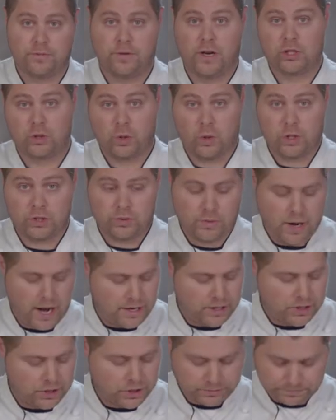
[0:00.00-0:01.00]
fresh
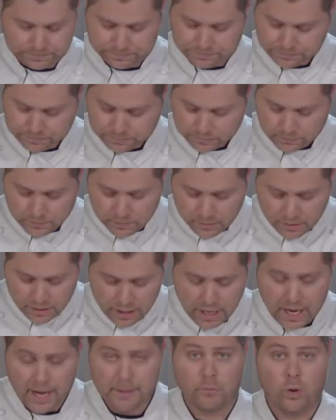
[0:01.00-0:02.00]
horseradish.
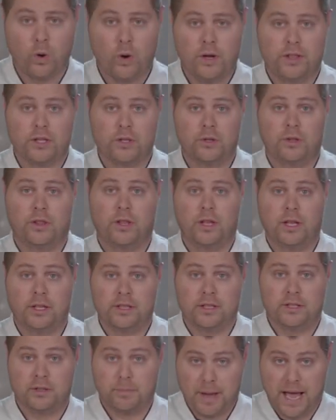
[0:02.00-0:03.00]
I'm going the, the,
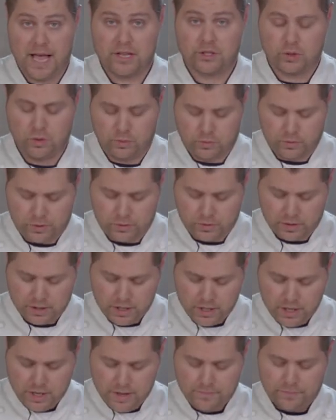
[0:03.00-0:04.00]
the Tabasco route.
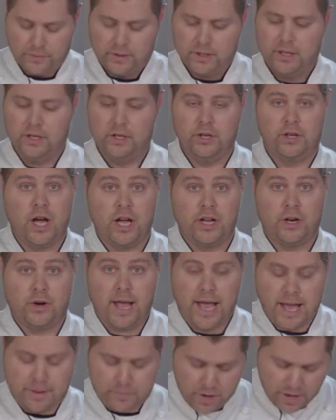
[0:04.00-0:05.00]
You got
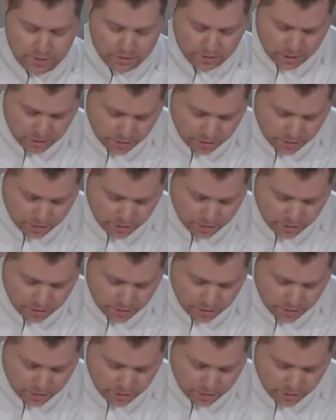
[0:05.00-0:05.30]
your amaranth